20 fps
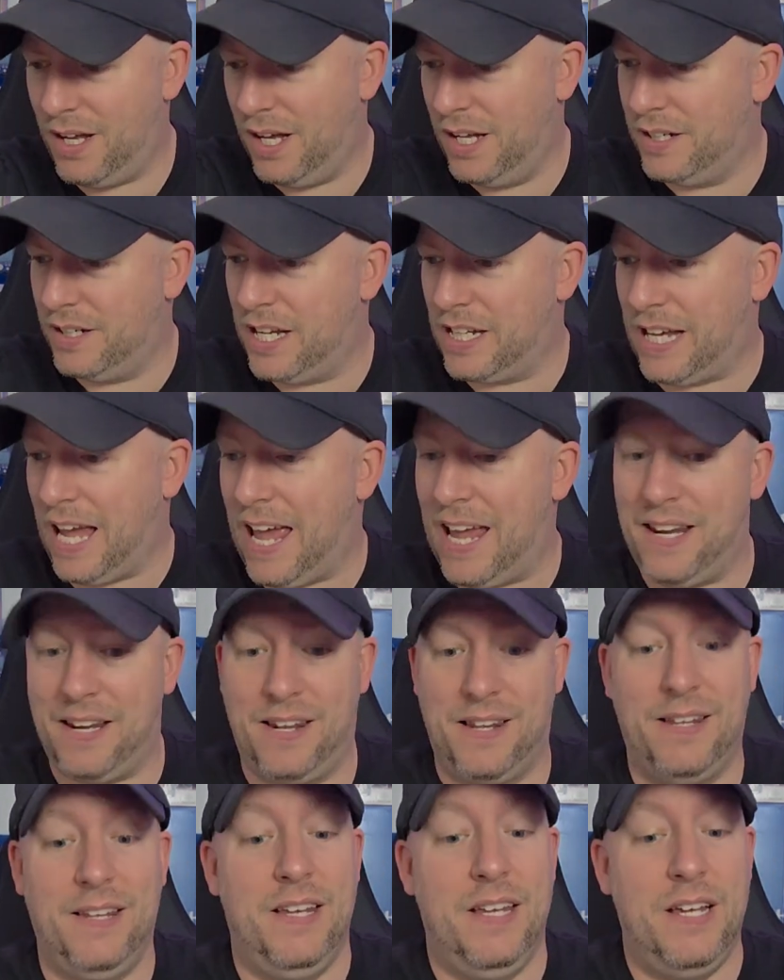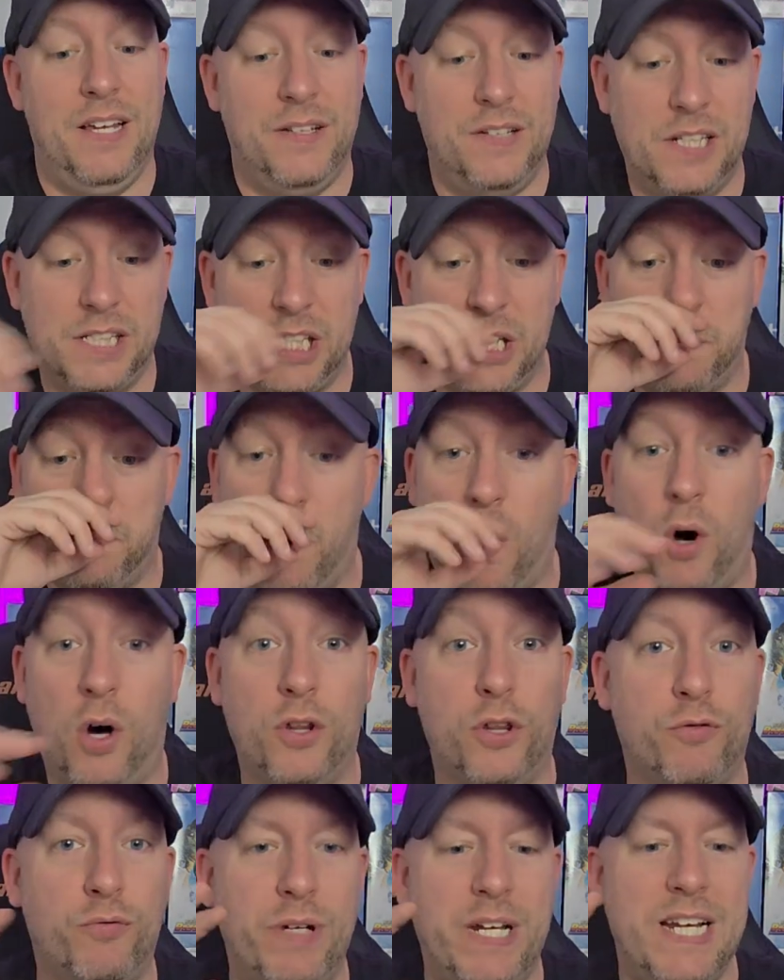And again, this is
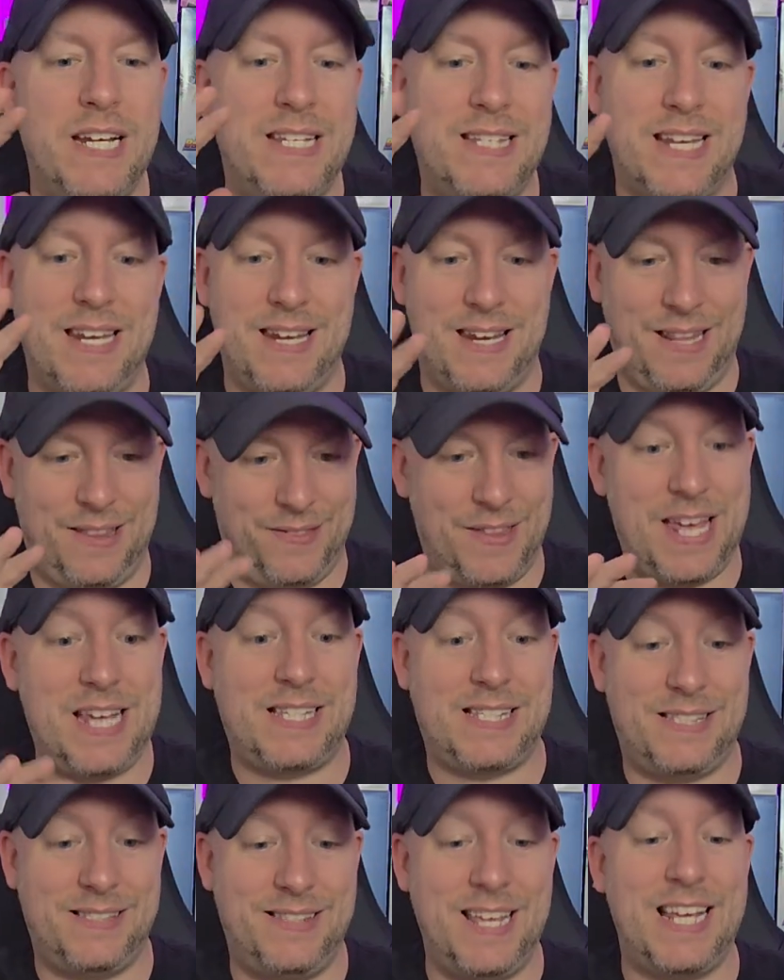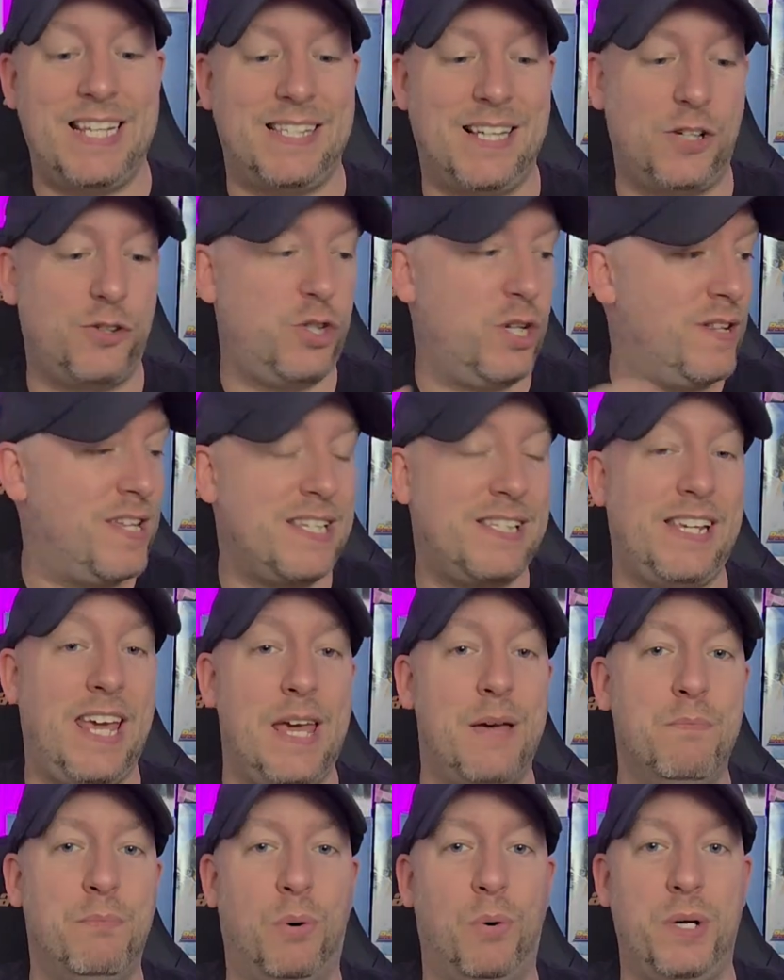part of the reason, this
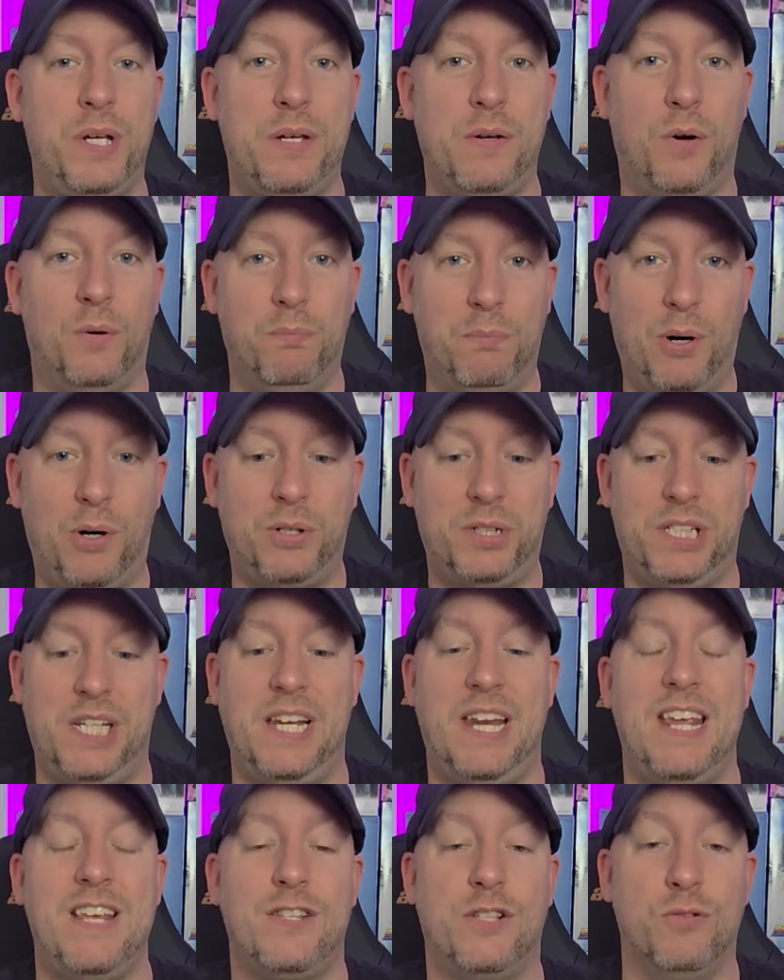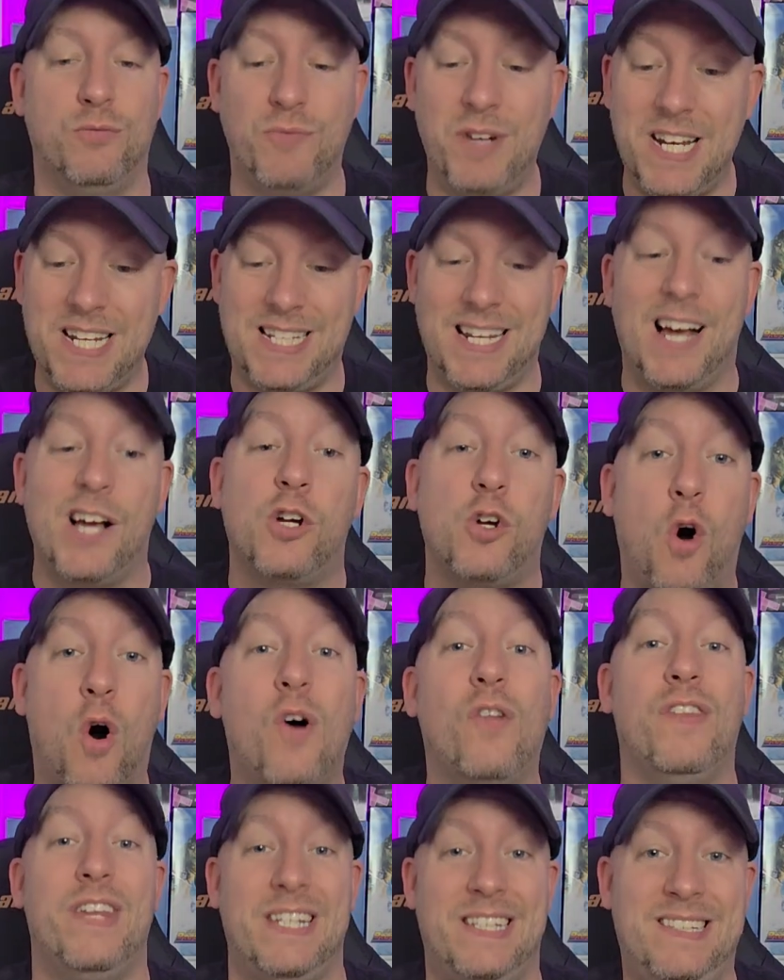Game Boy unboxing is the reason I
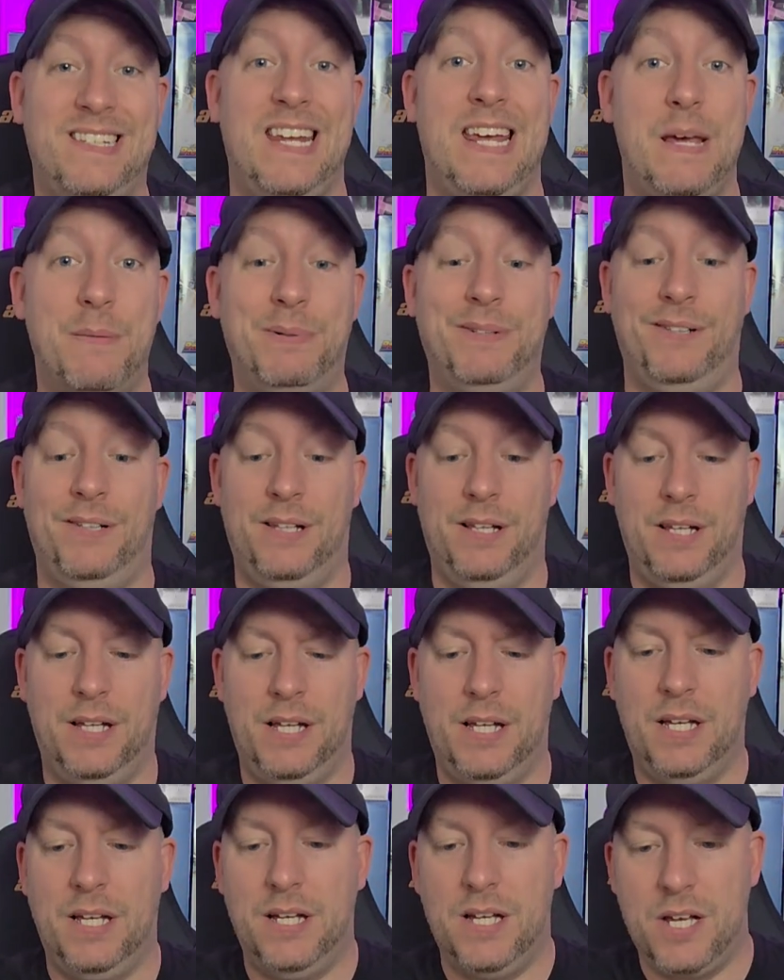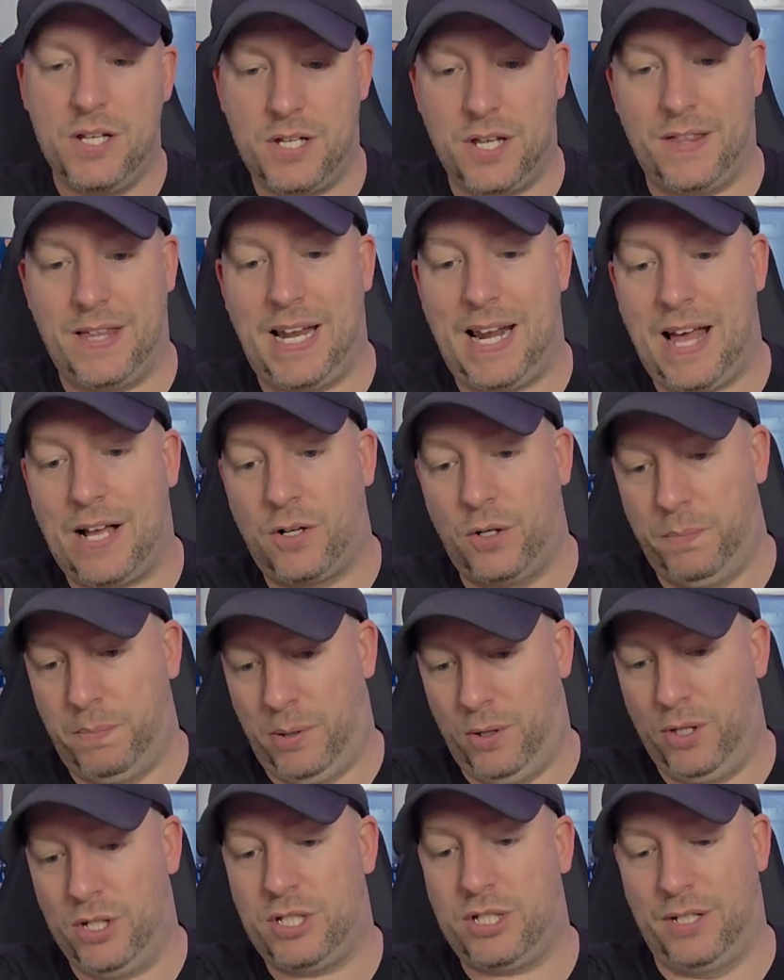got this table, so that I could
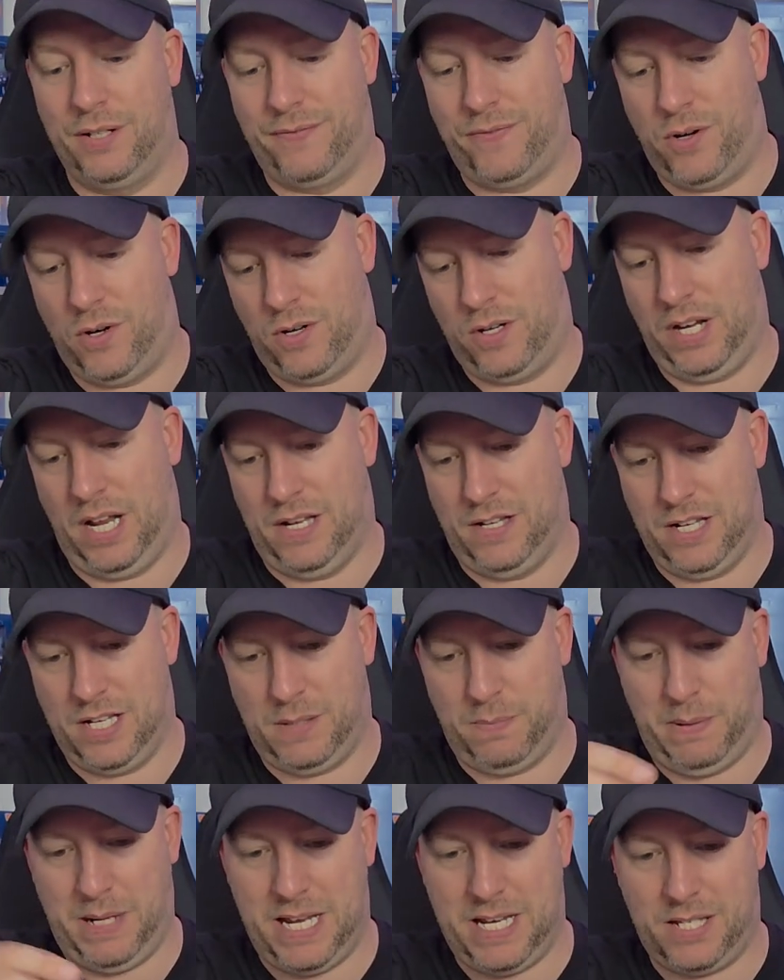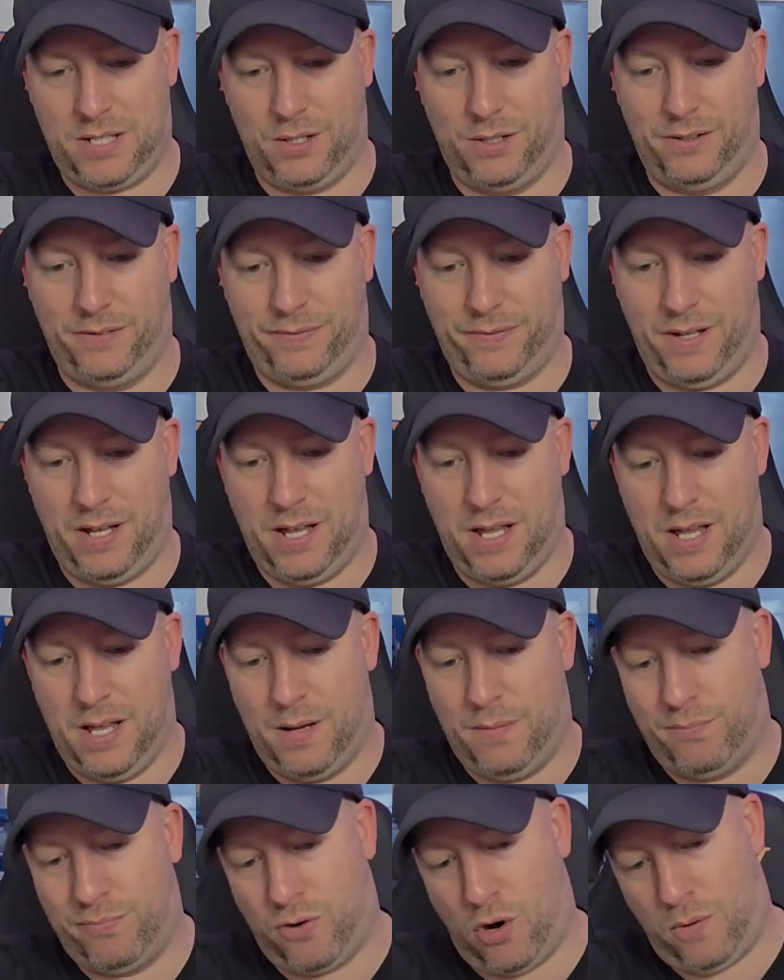put the stuff on and display stuff
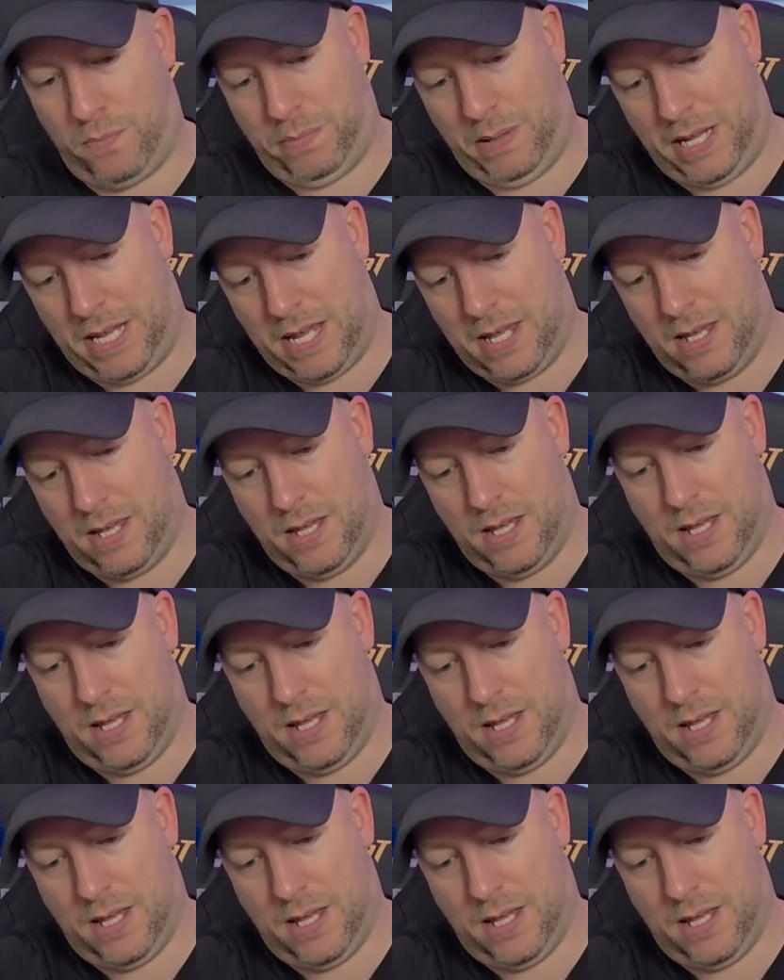properly.